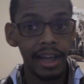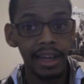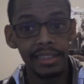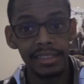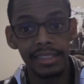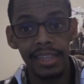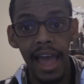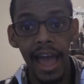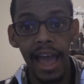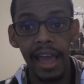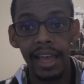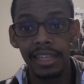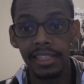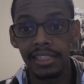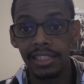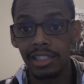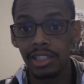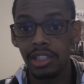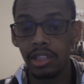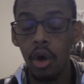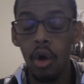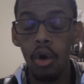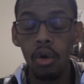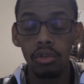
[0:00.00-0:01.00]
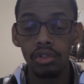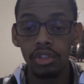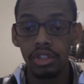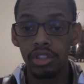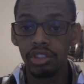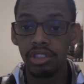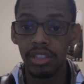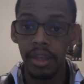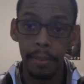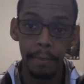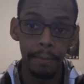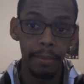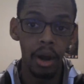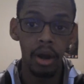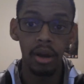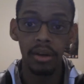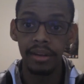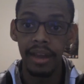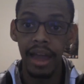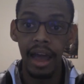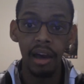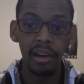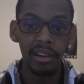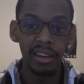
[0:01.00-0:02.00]
attack his soldiers and
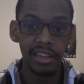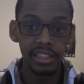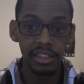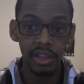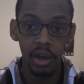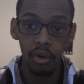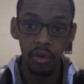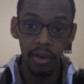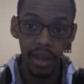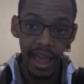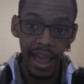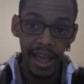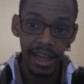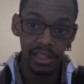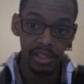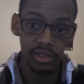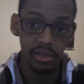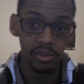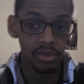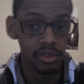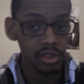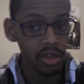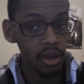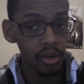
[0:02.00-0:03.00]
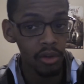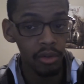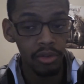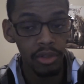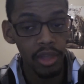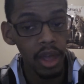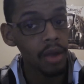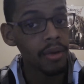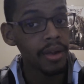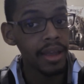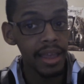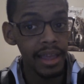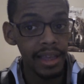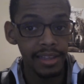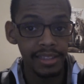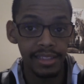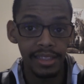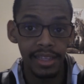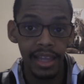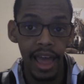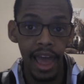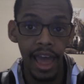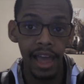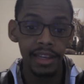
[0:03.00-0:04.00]
burn down his own castle. So there
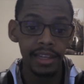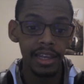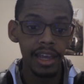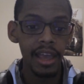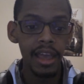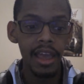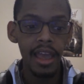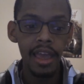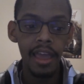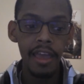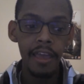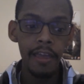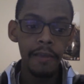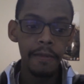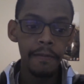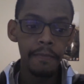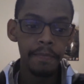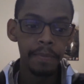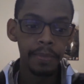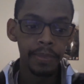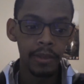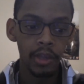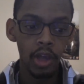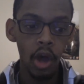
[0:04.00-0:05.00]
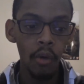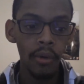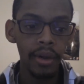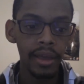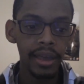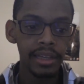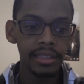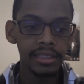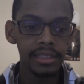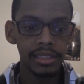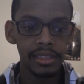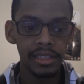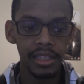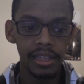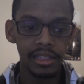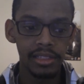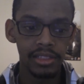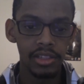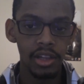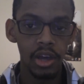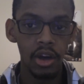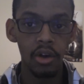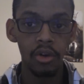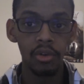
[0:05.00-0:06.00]
is that. Going into
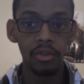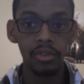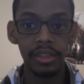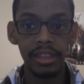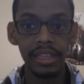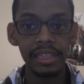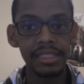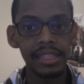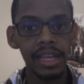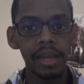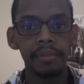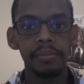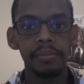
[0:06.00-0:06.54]
this though, the